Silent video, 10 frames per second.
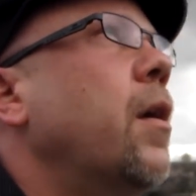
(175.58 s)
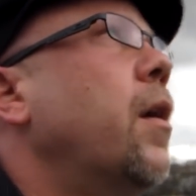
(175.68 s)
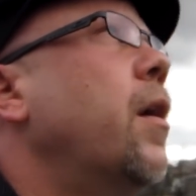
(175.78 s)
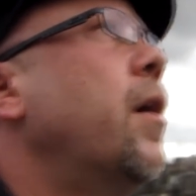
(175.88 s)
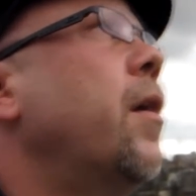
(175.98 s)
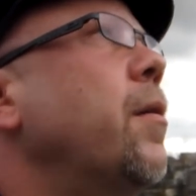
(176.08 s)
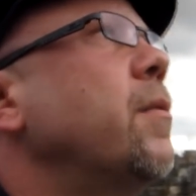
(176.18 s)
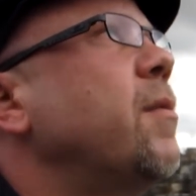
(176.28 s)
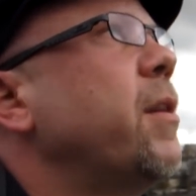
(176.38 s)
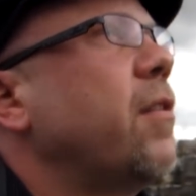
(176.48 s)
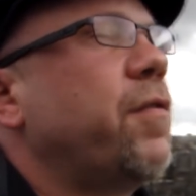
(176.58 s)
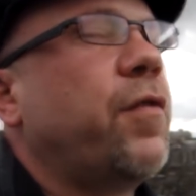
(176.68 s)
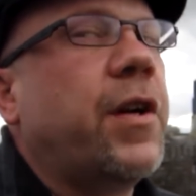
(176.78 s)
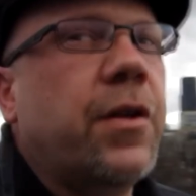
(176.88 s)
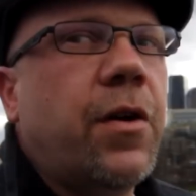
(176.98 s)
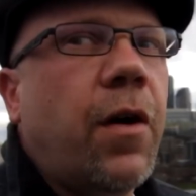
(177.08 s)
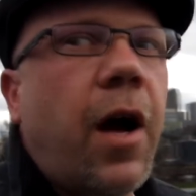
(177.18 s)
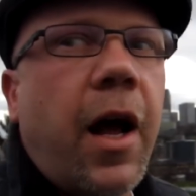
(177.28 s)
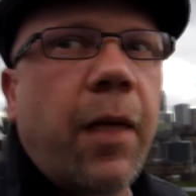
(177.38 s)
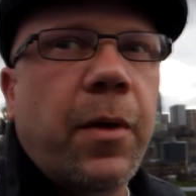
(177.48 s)
I was about to frickin'
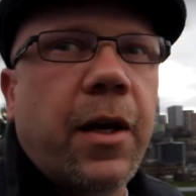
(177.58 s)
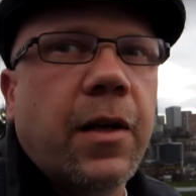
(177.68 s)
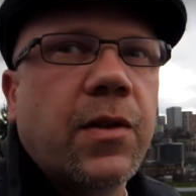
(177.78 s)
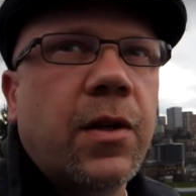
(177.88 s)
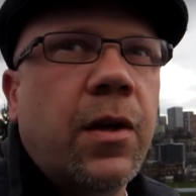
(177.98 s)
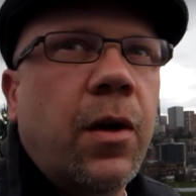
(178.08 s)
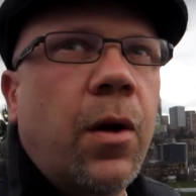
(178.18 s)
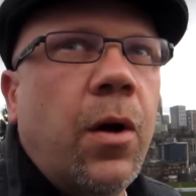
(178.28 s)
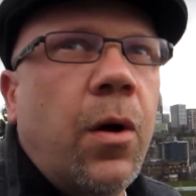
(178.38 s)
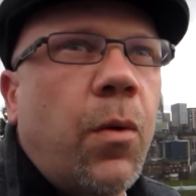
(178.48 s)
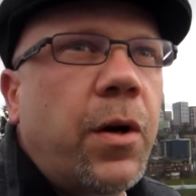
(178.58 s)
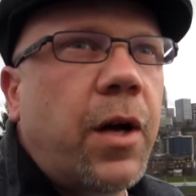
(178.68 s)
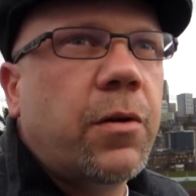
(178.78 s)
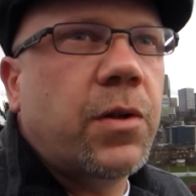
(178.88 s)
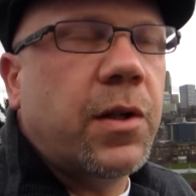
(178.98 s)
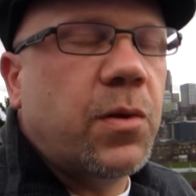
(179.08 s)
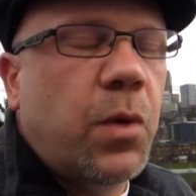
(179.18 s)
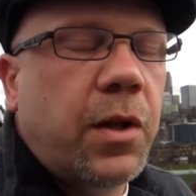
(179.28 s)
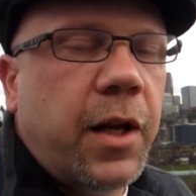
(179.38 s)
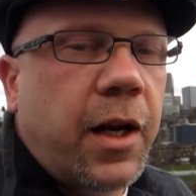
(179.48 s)
cry because one doctor says
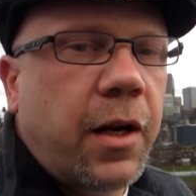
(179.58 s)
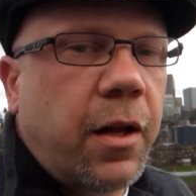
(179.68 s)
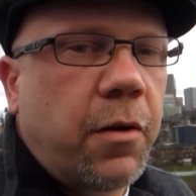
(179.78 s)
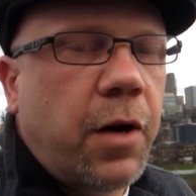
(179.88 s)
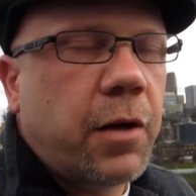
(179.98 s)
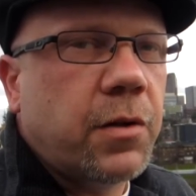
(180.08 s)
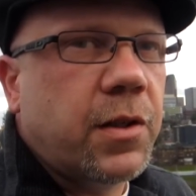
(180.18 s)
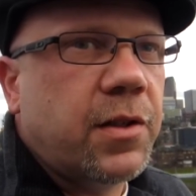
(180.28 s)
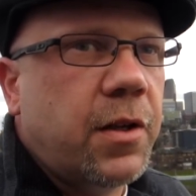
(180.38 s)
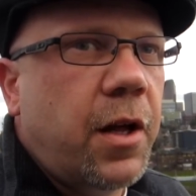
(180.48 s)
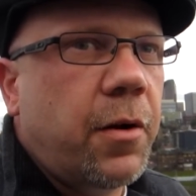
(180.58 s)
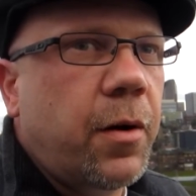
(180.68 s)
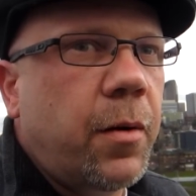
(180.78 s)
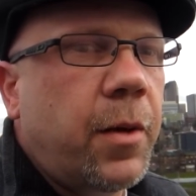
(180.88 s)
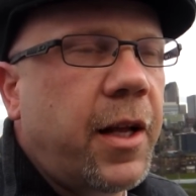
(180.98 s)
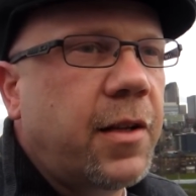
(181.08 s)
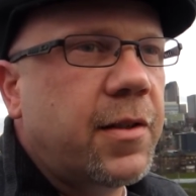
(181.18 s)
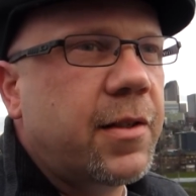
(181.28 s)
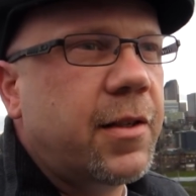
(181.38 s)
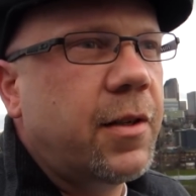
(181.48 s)
one thing and another doctor says another. I mean, they
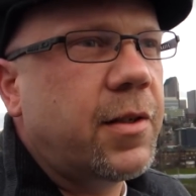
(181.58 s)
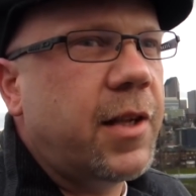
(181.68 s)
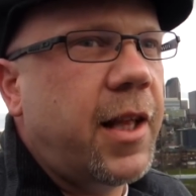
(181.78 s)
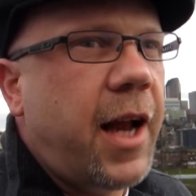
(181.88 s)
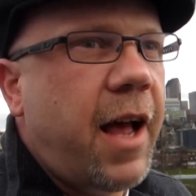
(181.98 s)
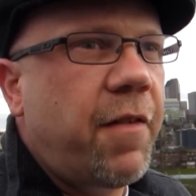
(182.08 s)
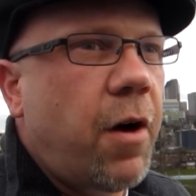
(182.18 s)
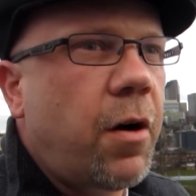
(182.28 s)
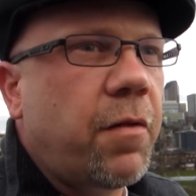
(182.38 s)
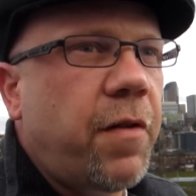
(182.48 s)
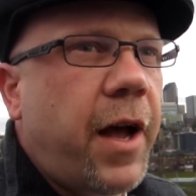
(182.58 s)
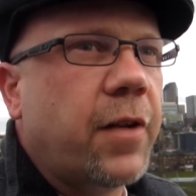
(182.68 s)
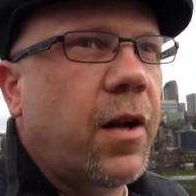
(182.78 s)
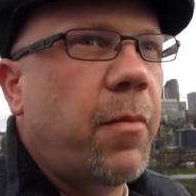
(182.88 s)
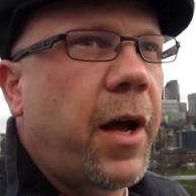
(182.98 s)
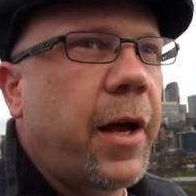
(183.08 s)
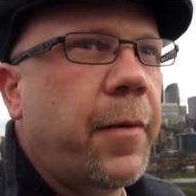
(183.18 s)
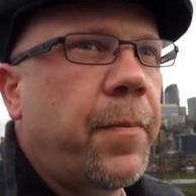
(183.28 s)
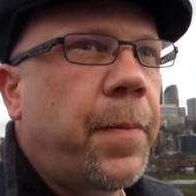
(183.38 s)
still say that I have an artifact on my